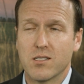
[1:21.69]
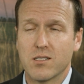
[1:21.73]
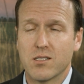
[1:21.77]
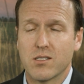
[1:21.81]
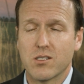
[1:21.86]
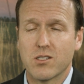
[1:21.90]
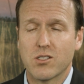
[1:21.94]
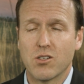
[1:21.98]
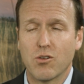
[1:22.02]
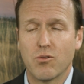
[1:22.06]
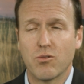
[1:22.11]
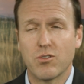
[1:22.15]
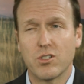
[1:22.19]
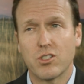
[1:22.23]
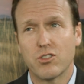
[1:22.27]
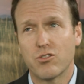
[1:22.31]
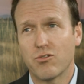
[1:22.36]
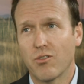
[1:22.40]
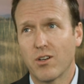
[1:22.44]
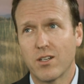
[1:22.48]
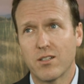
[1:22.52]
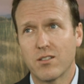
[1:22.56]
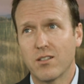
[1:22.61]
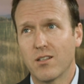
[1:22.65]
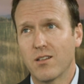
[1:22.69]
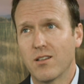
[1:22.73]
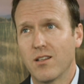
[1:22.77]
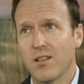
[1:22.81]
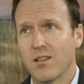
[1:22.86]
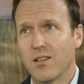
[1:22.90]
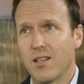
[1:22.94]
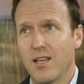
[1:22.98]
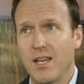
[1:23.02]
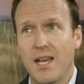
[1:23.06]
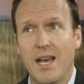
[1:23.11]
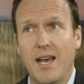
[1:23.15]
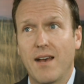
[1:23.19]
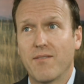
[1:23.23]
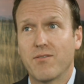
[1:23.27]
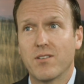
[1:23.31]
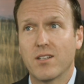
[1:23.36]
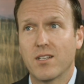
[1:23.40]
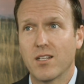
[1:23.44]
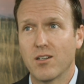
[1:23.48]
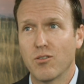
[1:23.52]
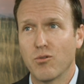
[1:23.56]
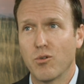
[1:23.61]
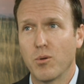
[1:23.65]
so restricted that they have
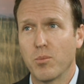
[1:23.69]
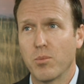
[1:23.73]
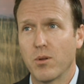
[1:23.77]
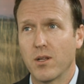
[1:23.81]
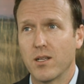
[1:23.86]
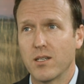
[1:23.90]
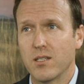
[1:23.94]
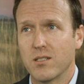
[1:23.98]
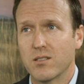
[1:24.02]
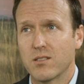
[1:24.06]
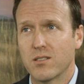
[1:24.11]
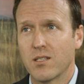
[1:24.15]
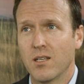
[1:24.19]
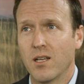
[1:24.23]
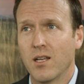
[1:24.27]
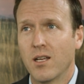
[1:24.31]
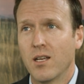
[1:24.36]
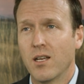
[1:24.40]
to get it replaced.